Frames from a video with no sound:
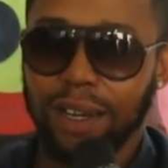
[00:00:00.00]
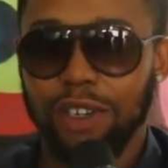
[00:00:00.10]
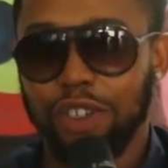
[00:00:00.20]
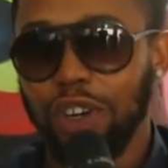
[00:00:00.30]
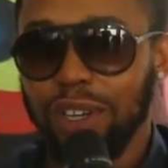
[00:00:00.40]

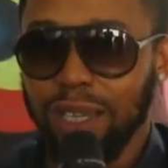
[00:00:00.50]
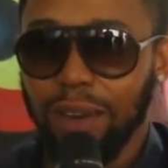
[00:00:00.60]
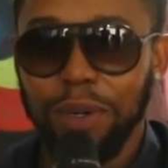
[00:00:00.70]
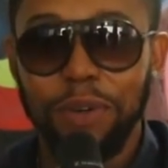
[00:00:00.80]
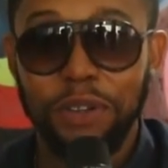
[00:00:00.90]
a choice,
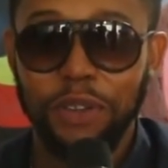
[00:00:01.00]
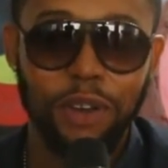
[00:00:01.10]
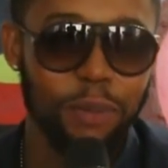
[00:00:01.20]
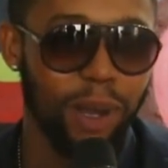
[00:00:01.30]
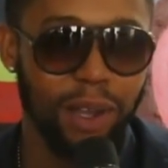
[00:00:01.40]
I wouldn't want to
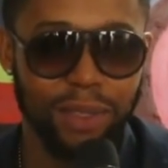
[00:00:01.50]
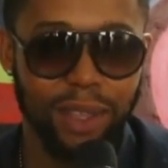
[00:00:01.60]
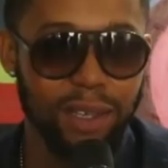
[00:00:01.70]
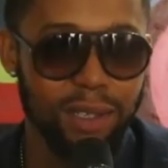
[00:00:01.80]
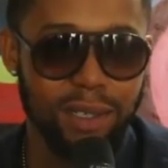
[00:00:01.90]
talk about
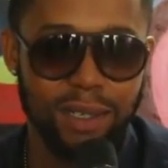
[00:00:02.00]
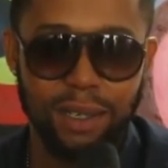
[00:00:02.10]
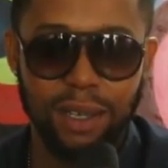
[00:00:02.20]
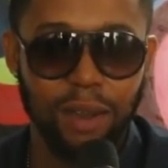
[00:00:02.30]
this,